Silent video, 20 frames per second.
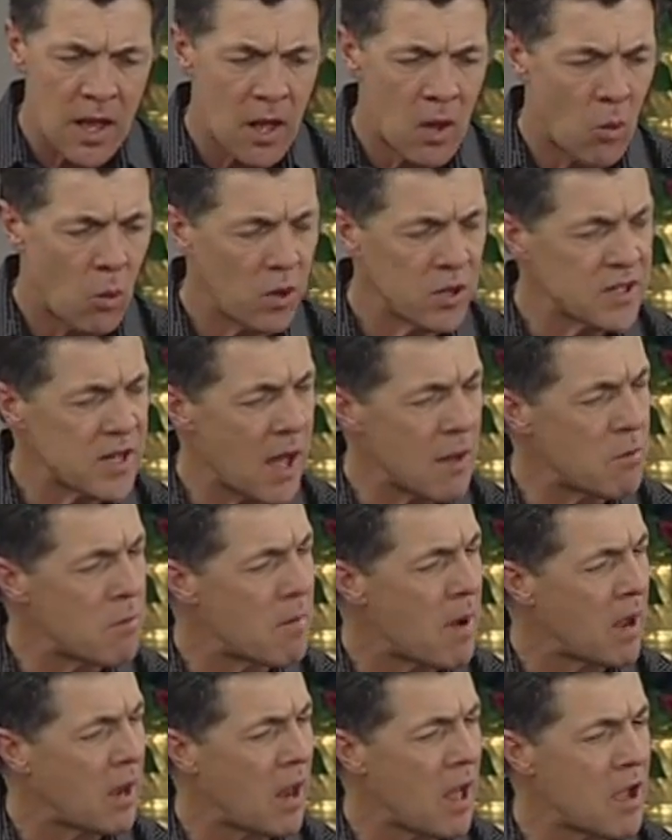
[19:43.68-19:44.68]
One time in
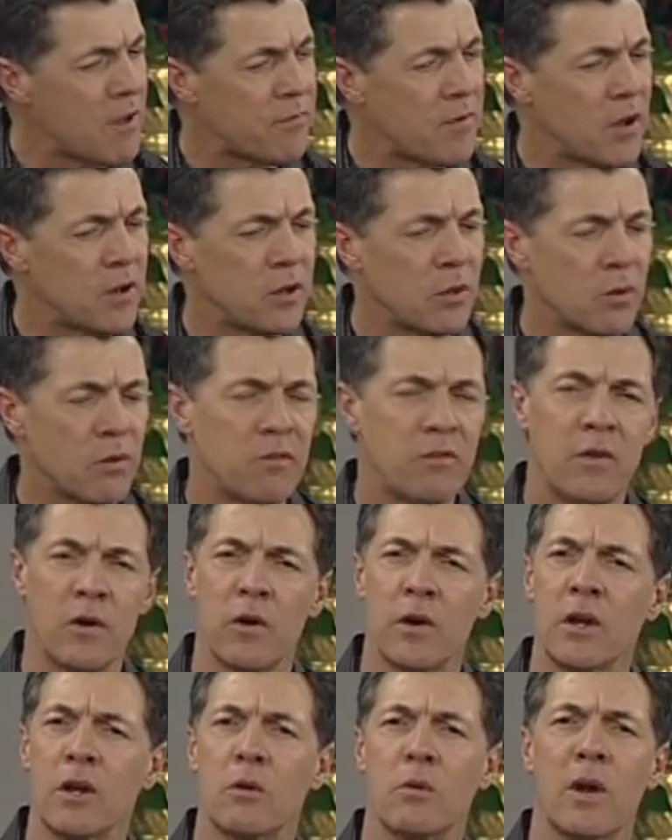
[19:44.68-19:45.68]
my life, I knew a
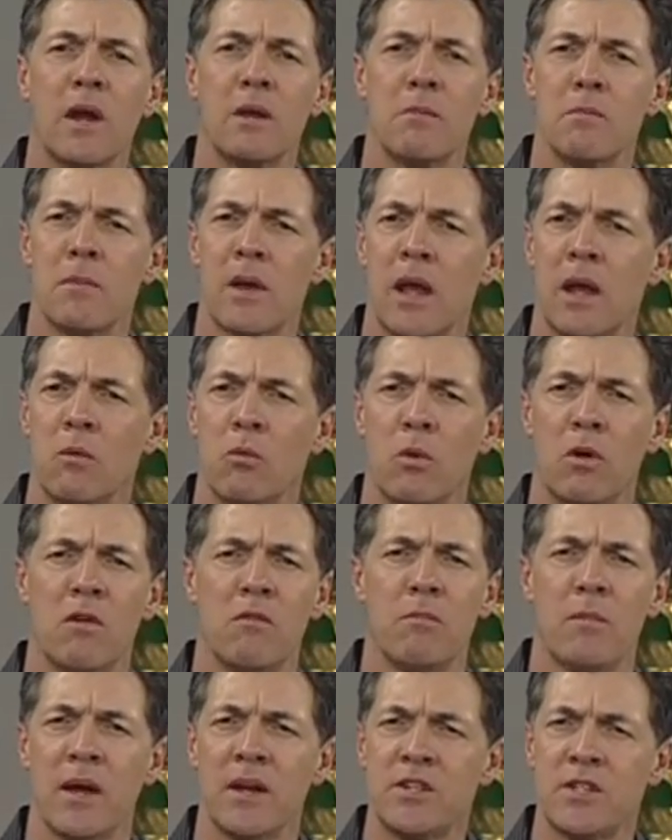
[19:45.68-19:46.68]
very great man, one
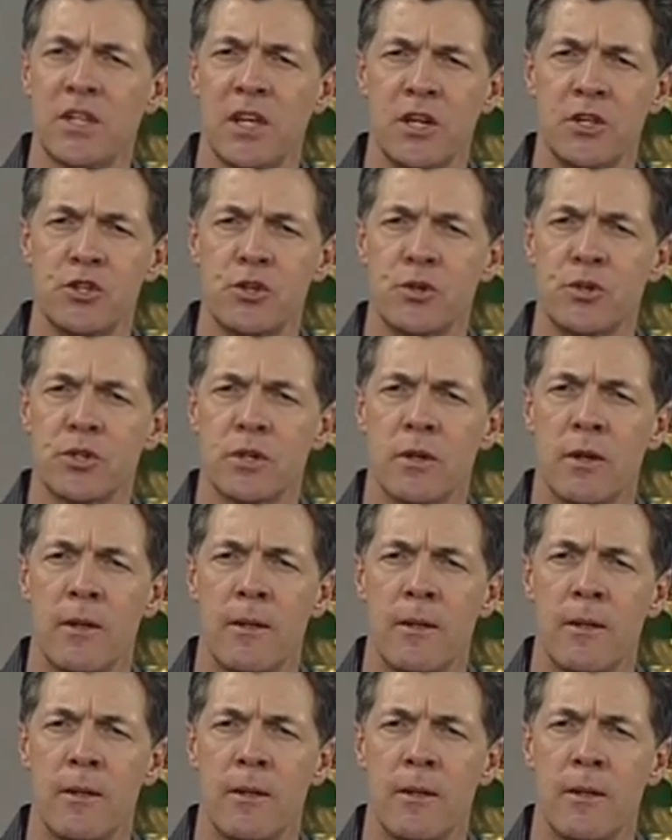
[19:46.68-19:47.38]
of my teachers,